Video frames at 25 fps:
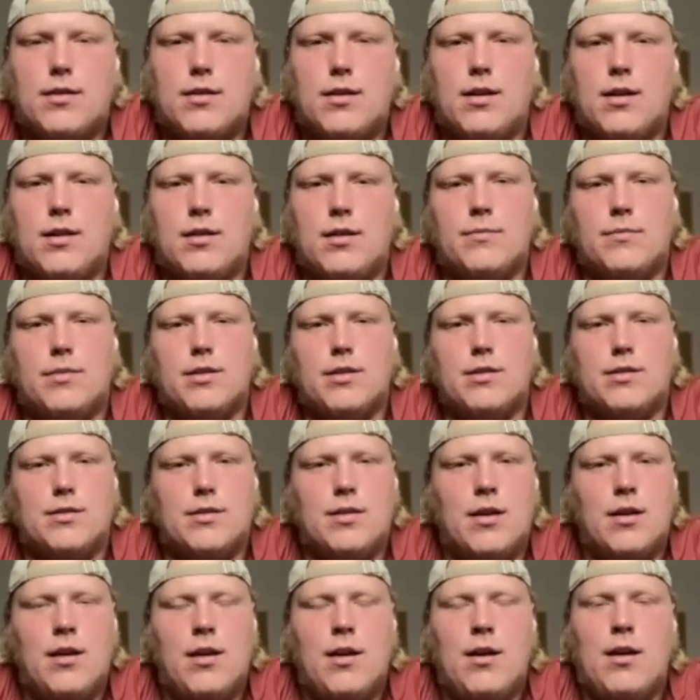
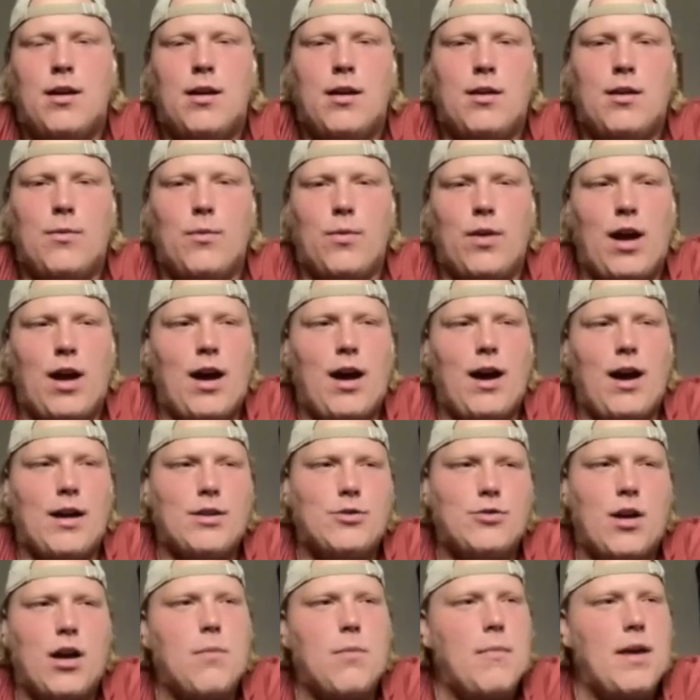Because when I
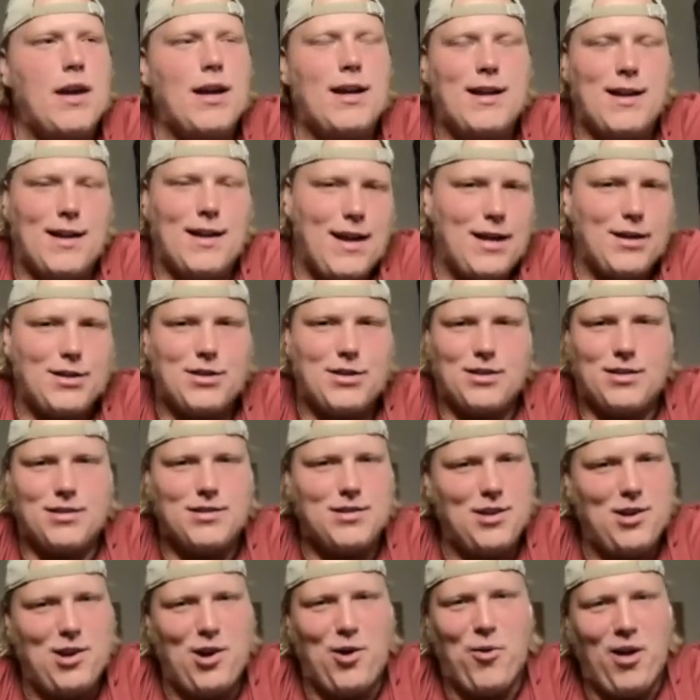try to make
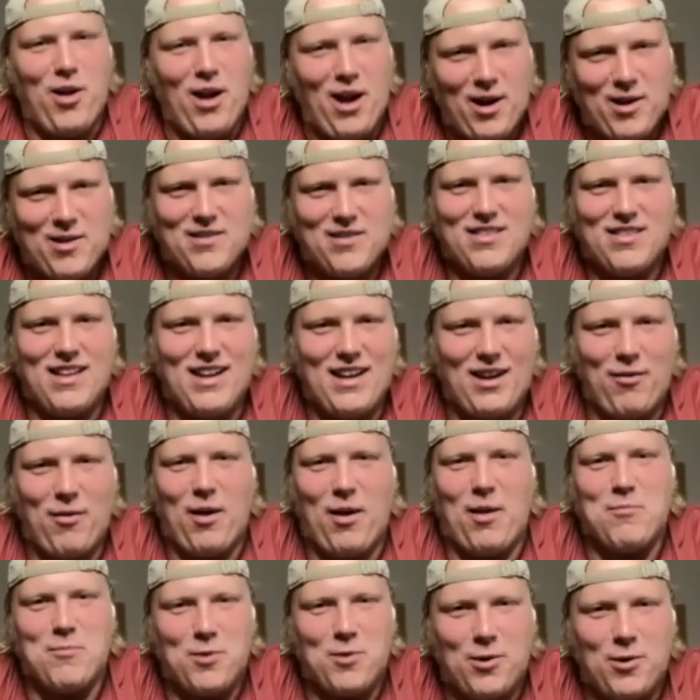connections, when
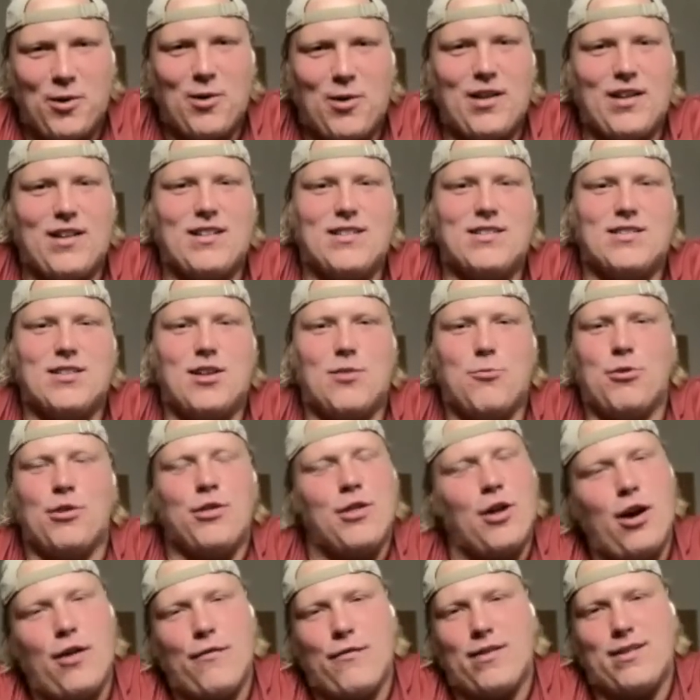I'm recruiting, because
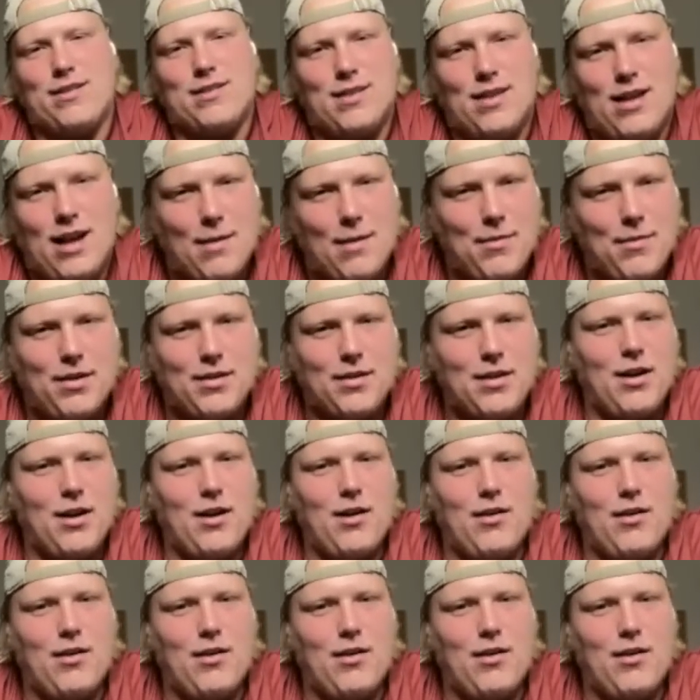with offense linemen,